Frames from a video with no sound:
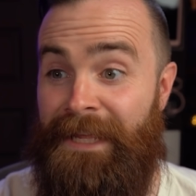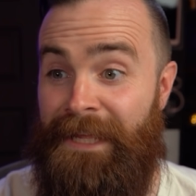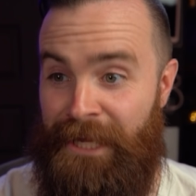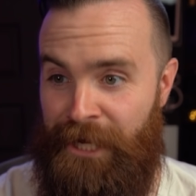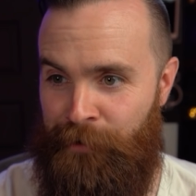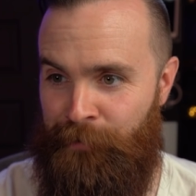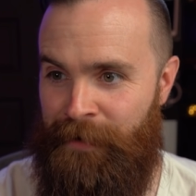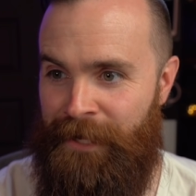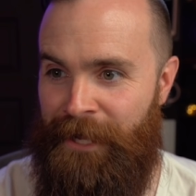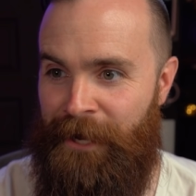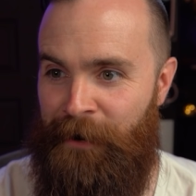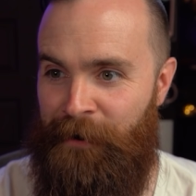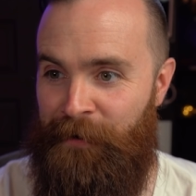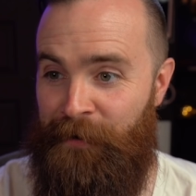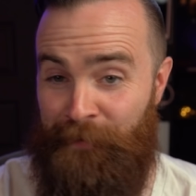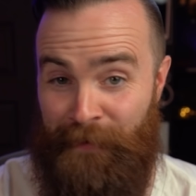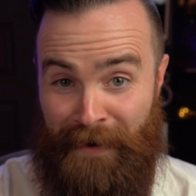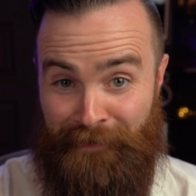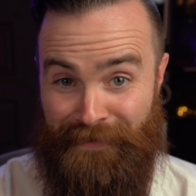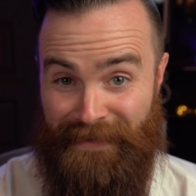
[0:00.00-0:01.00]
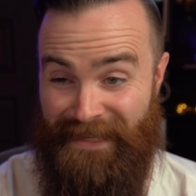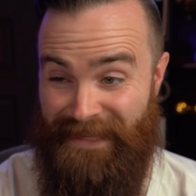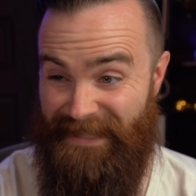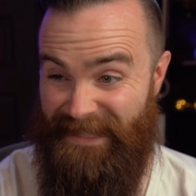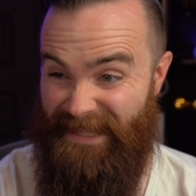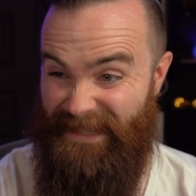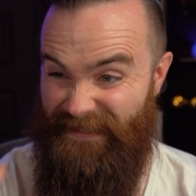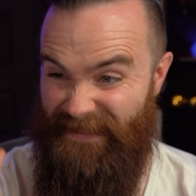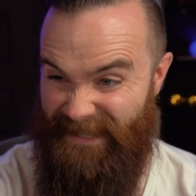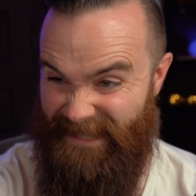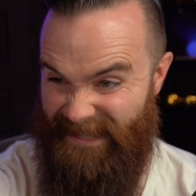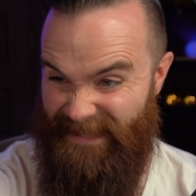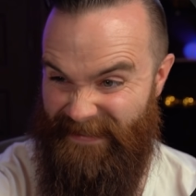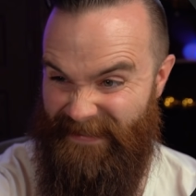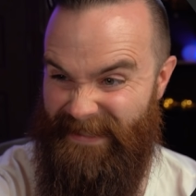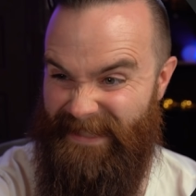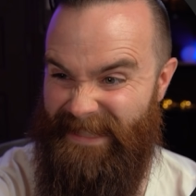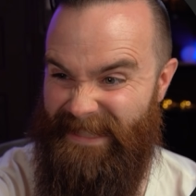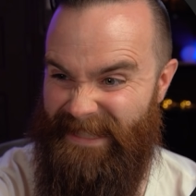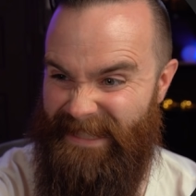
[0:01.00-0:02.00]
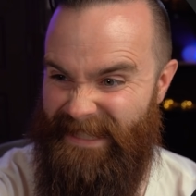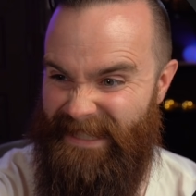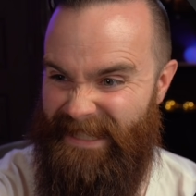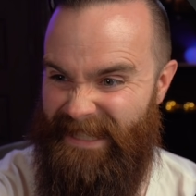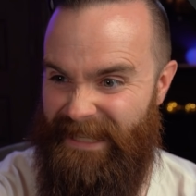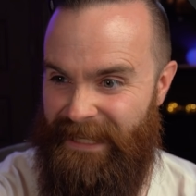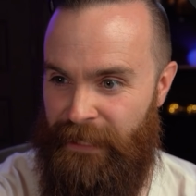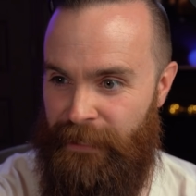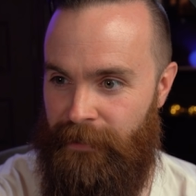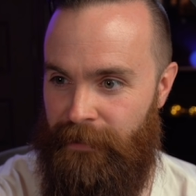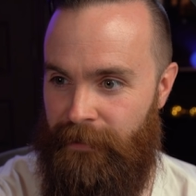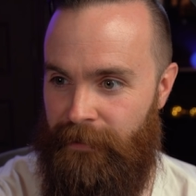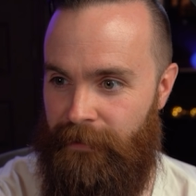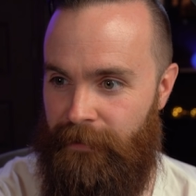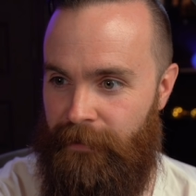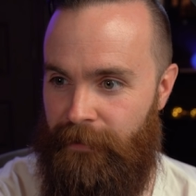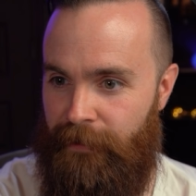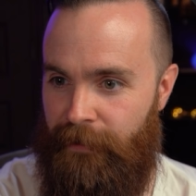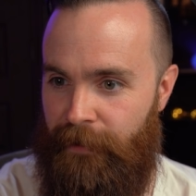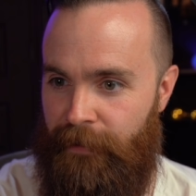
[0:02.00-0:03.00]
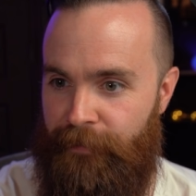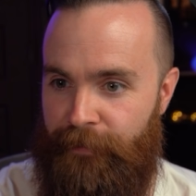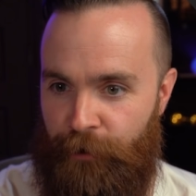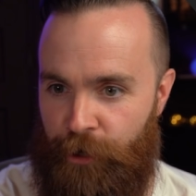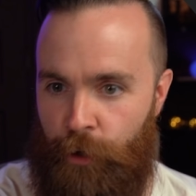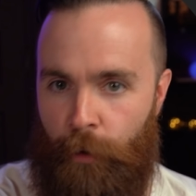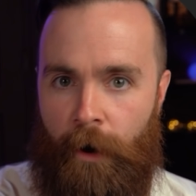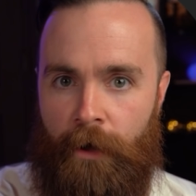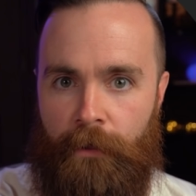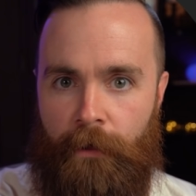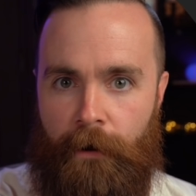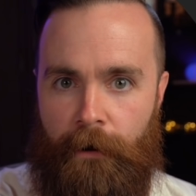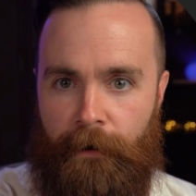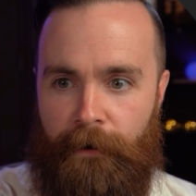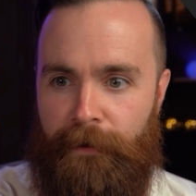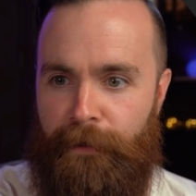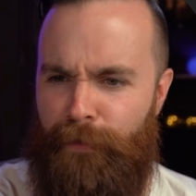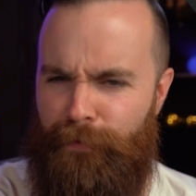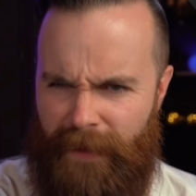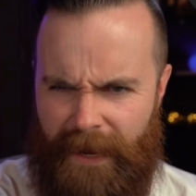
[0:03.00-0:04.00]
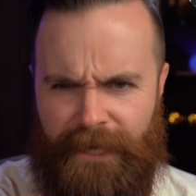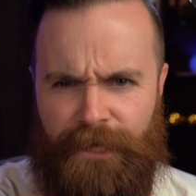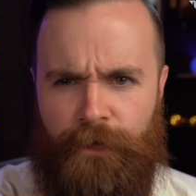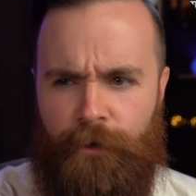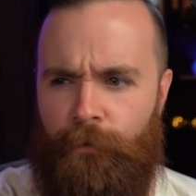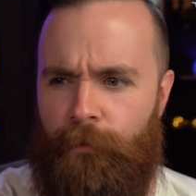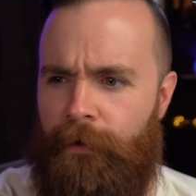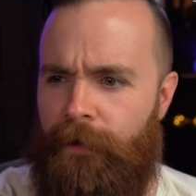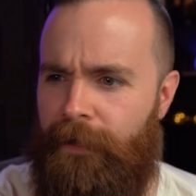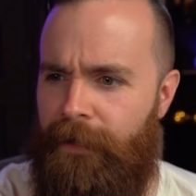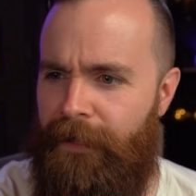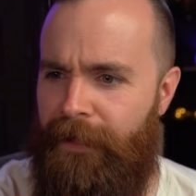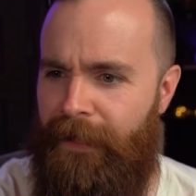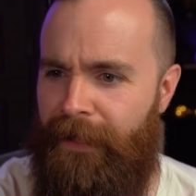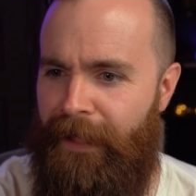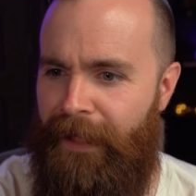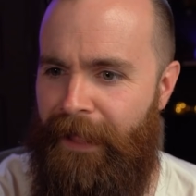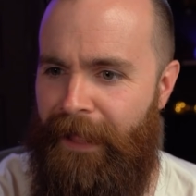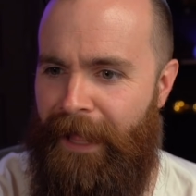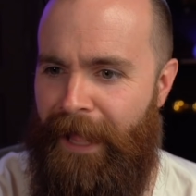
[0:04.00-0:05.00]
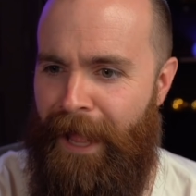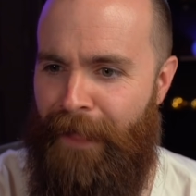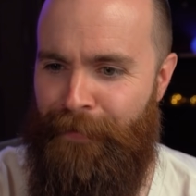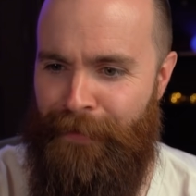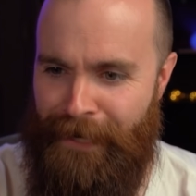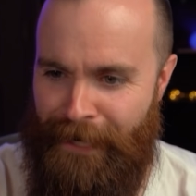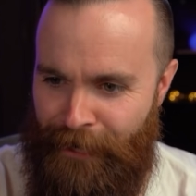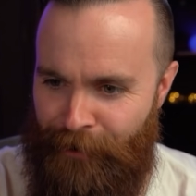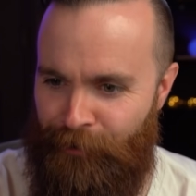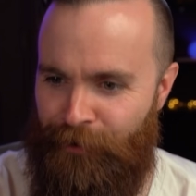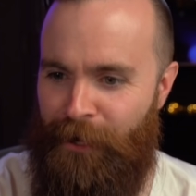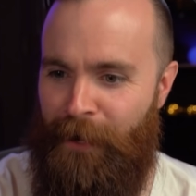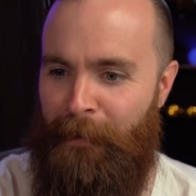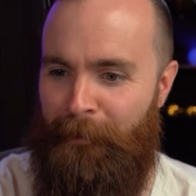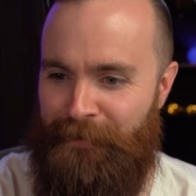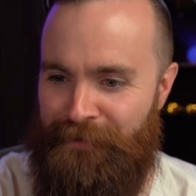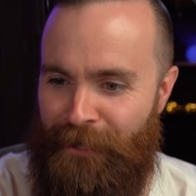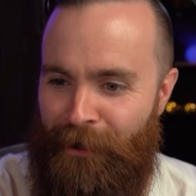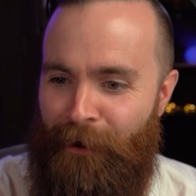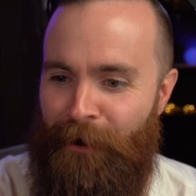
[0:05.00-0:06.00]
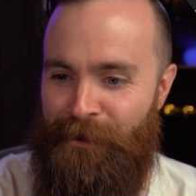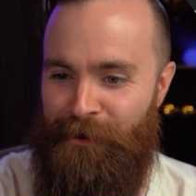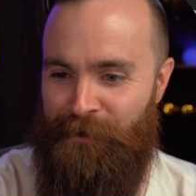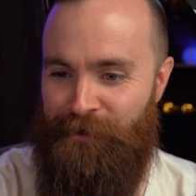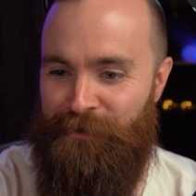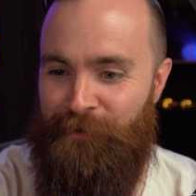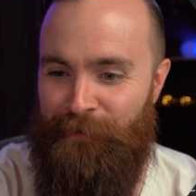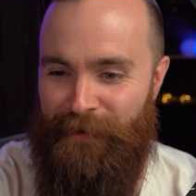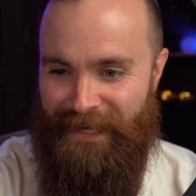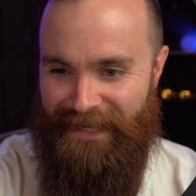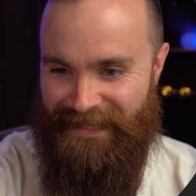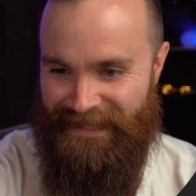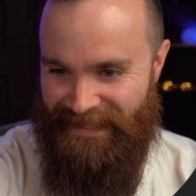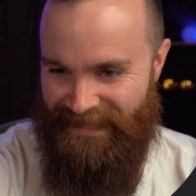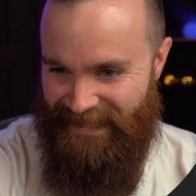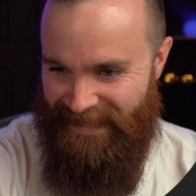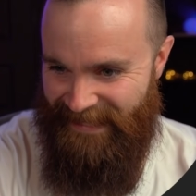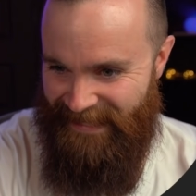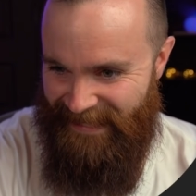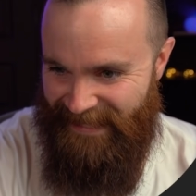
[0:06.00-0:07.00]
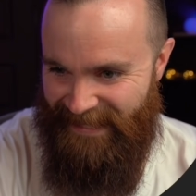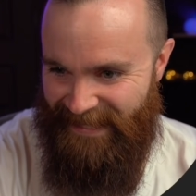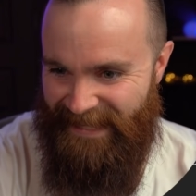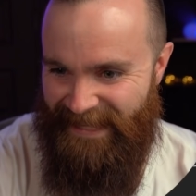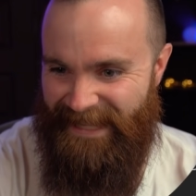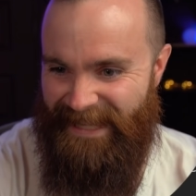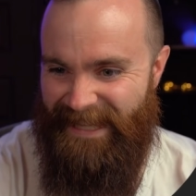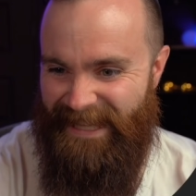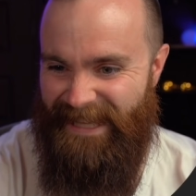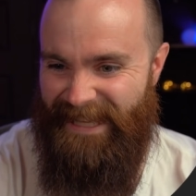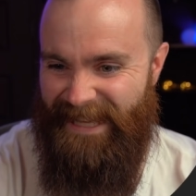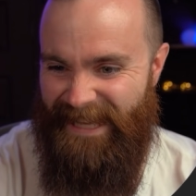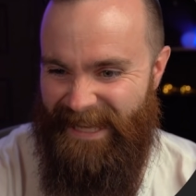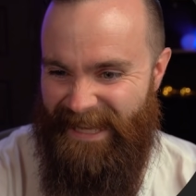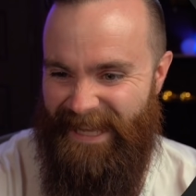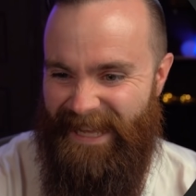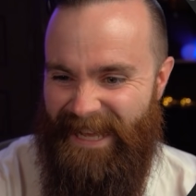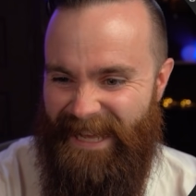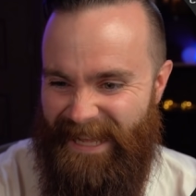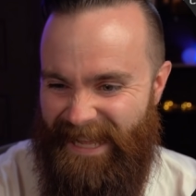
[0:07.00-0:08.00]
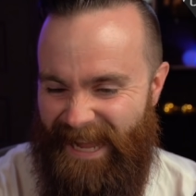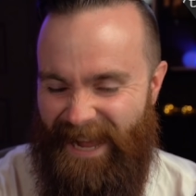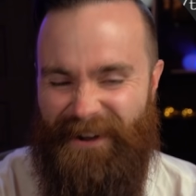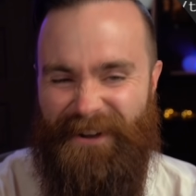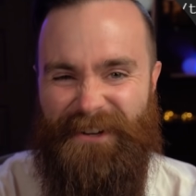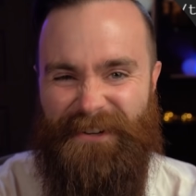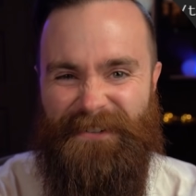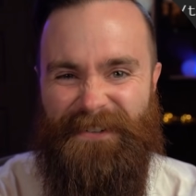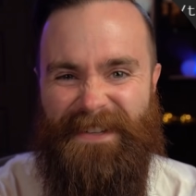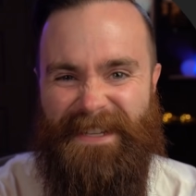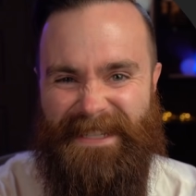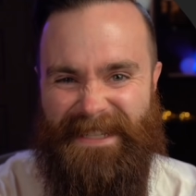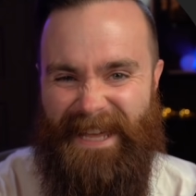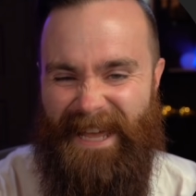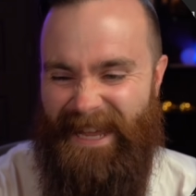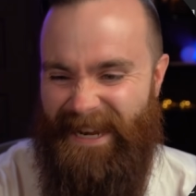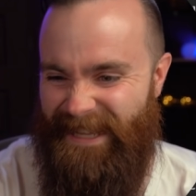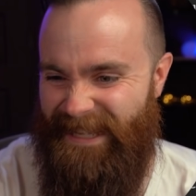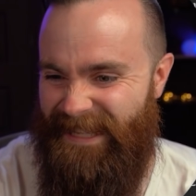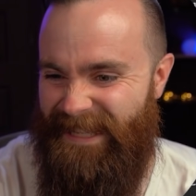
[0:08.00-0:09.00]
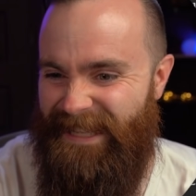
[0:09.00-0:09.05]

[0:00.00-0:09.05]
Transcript: Here we go. Ready for this? Here we go. There you all are. Thank you. And then here comes all your tweets. How cool is that?